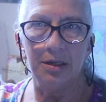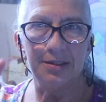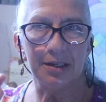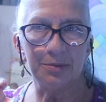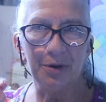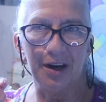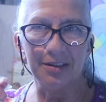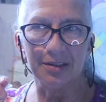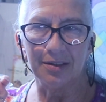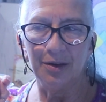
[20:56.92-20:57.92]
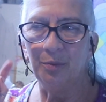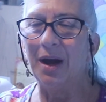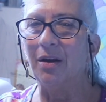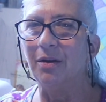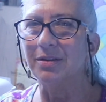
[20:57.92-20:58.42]
6 projects.
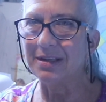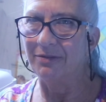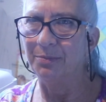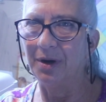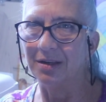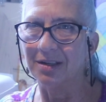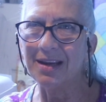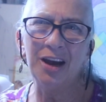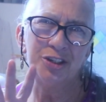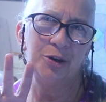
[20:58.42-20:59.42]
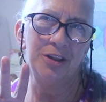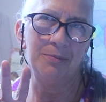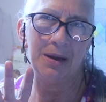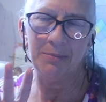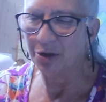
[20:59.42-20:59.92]
Well, 7 projects. I'll show you
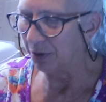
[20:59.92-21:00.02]
the baby